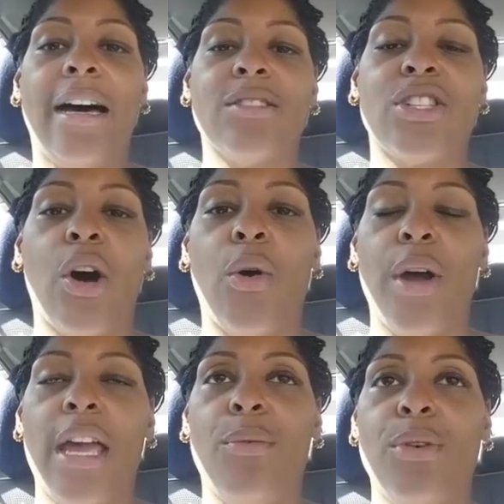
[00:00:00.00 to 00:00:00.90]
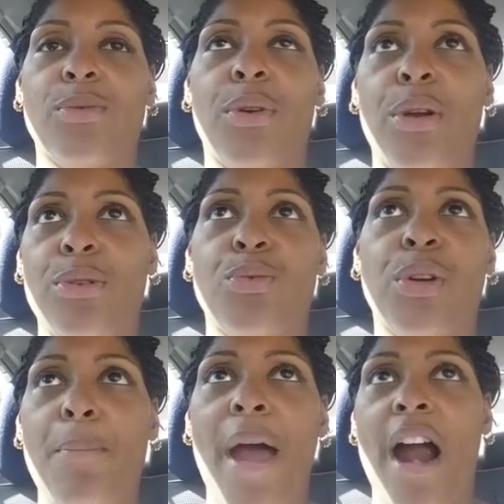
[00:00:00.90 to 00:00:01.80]
So it was
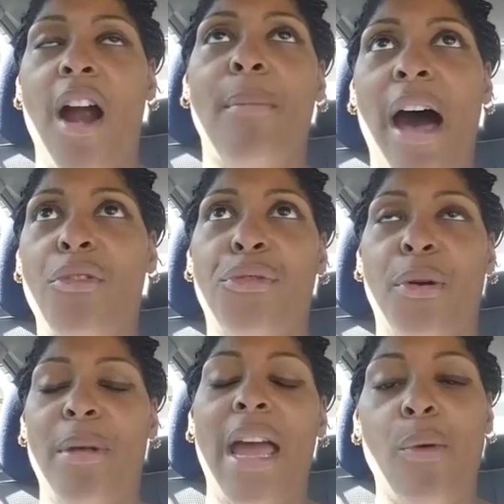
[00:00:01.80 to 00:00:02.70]
really paramount for me.